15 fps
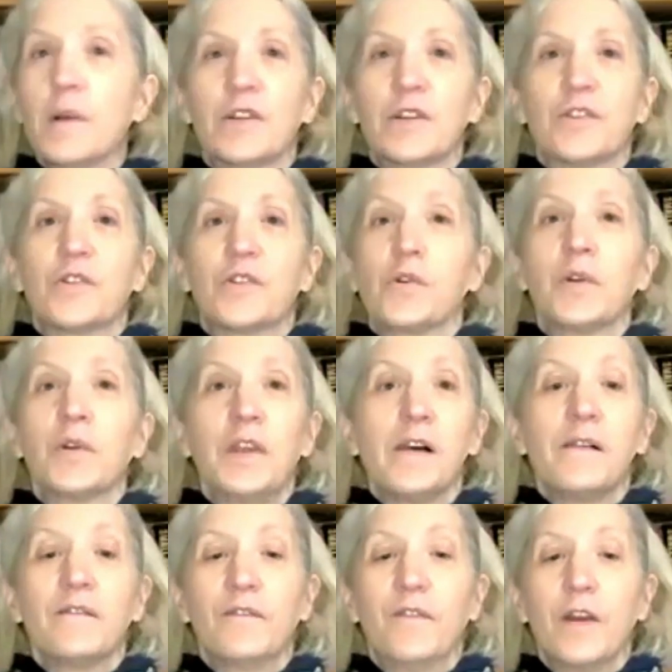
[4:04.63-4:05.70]
much so.
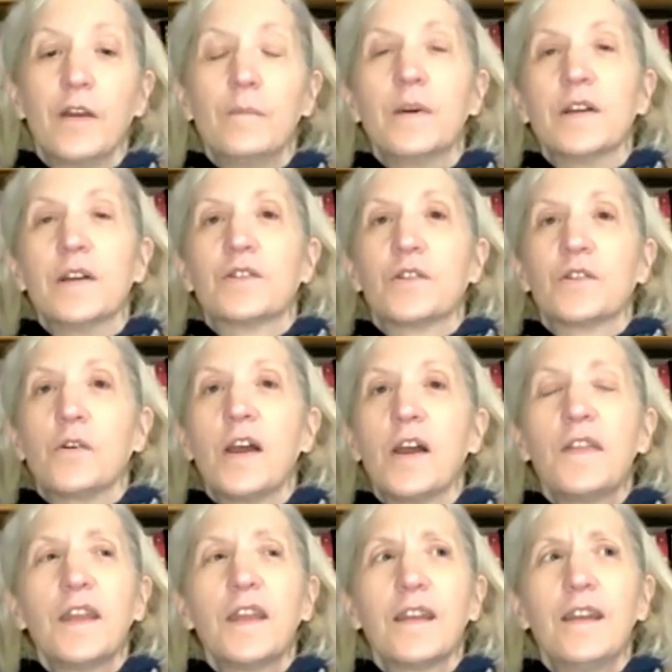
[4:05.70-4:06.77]
Yeah, very much so. I
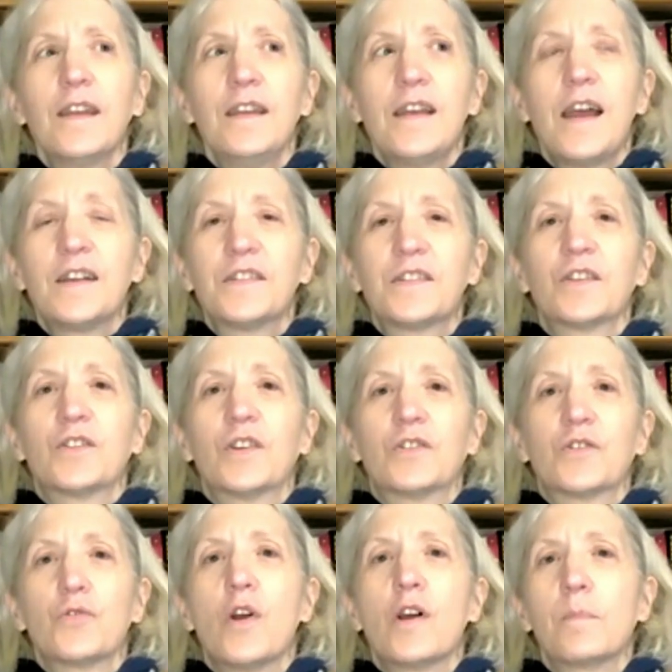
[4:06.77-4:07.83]
think it has such a
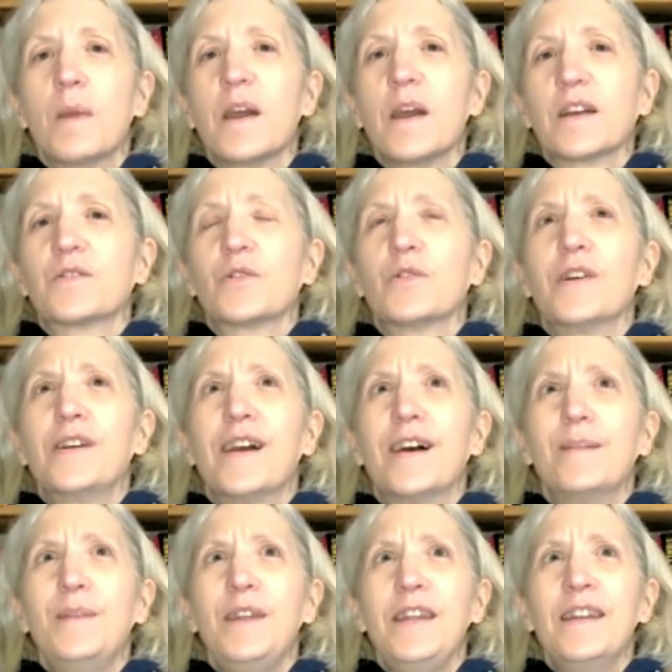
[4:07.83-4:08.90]
strong backstory.
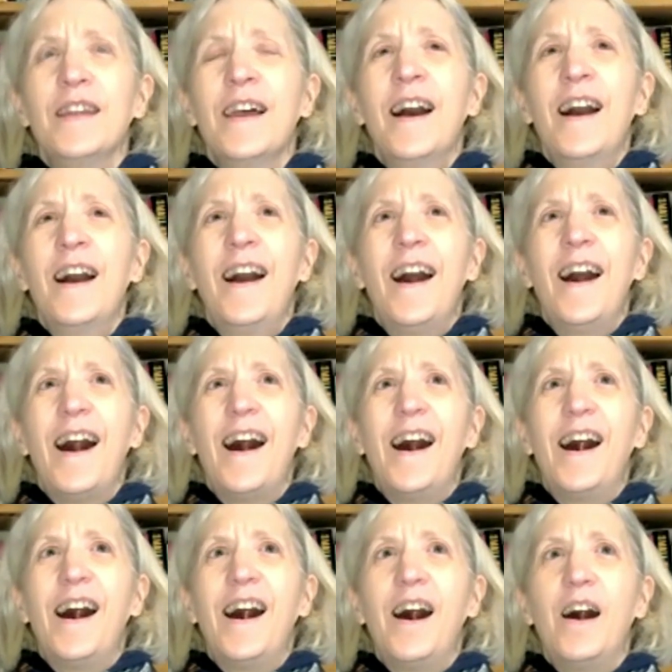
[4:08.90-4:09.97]
I mean,
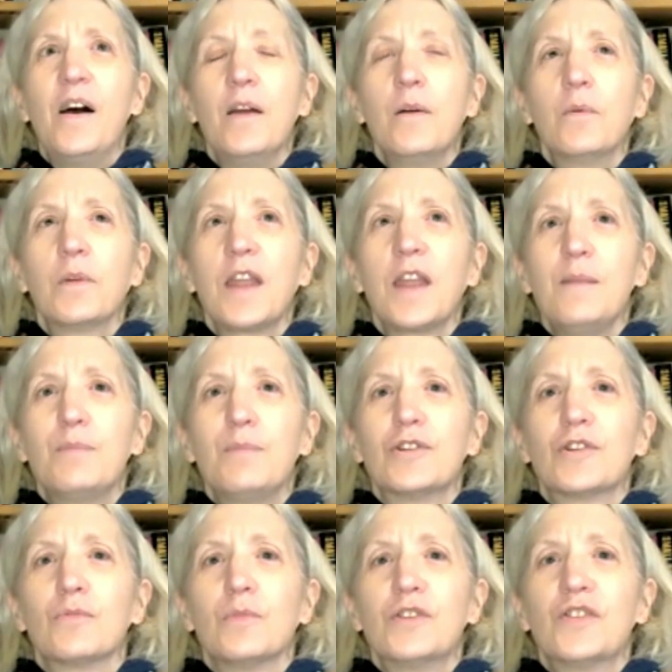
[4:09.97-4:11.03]
Kate
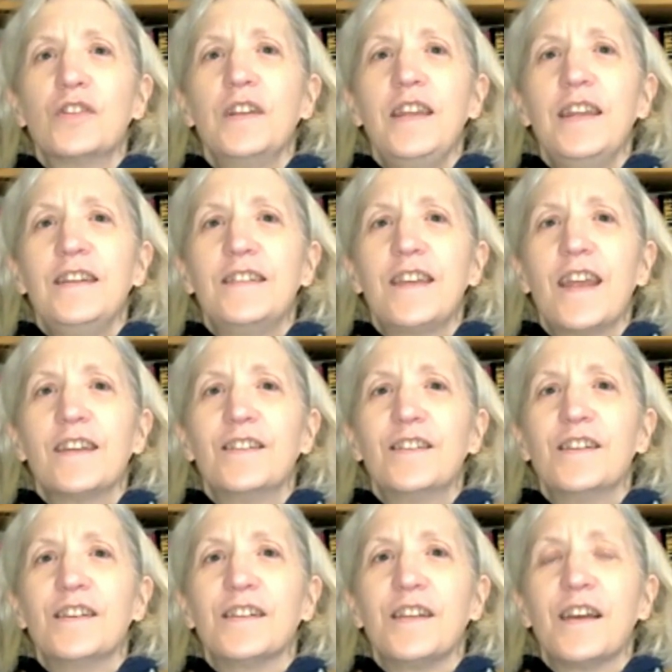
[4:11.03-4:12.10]
Bush originally
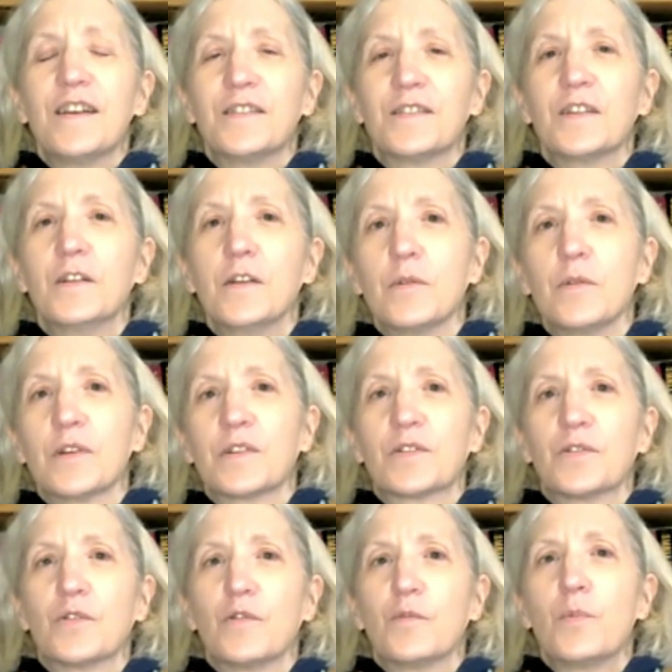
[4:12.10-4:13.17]
intended it, as the lyrics
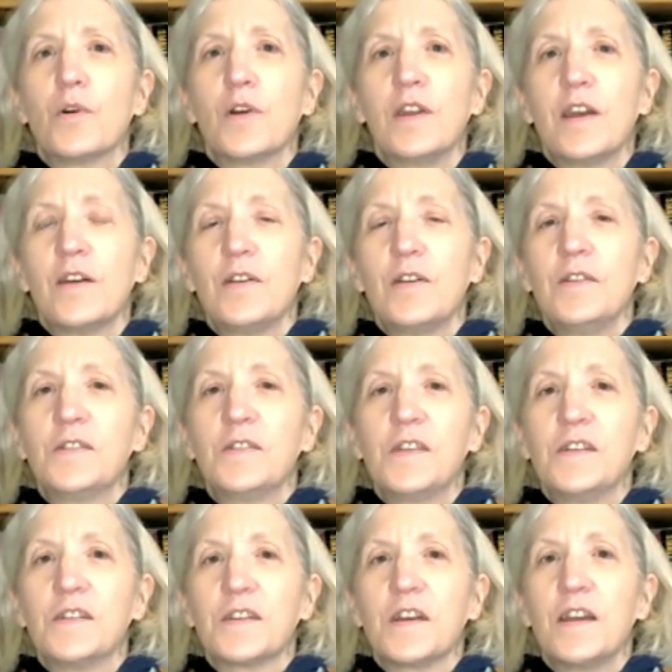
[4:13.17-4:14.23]
sort of point out, as
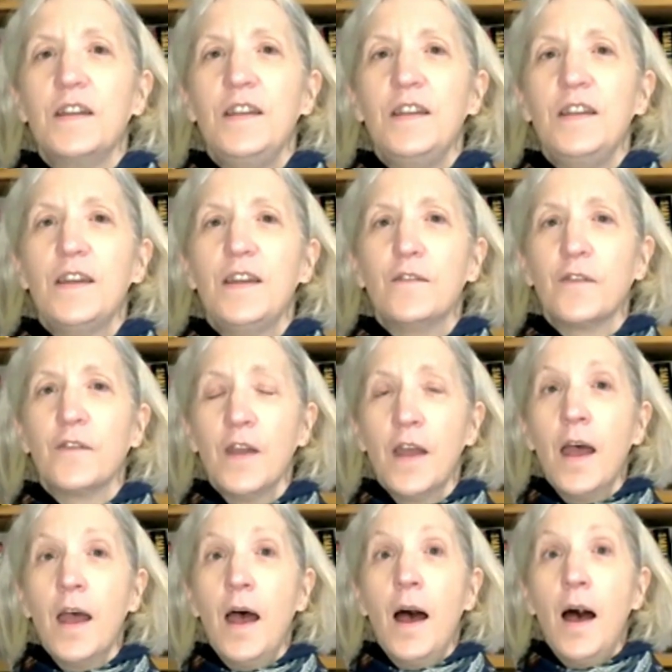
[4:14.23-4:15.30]
this idea of
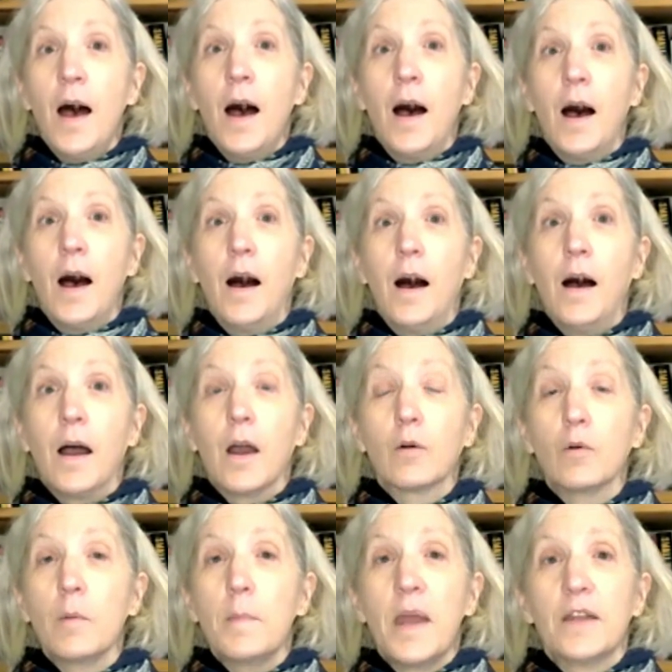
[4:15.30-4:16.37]
a
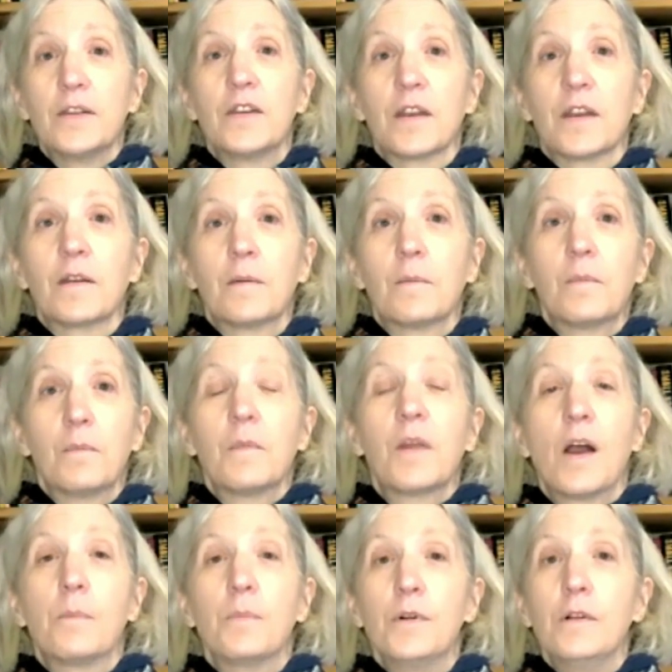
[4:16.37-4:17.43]
romantic
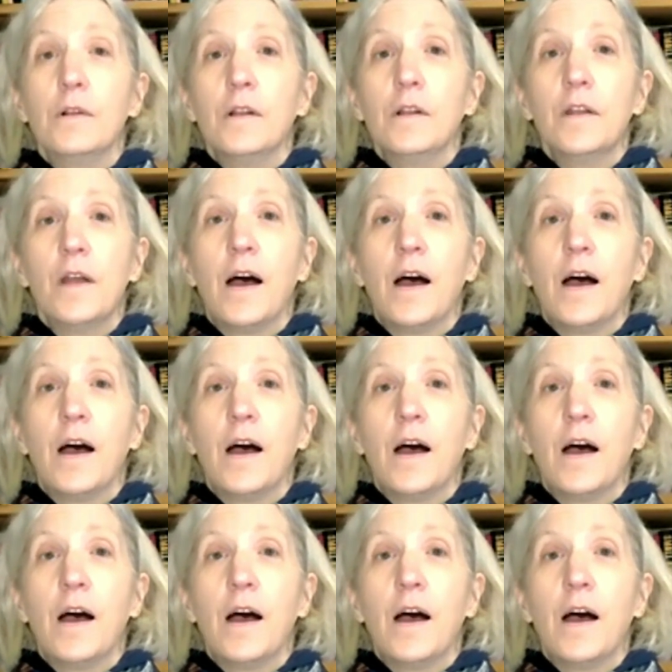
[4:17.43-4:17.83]
couple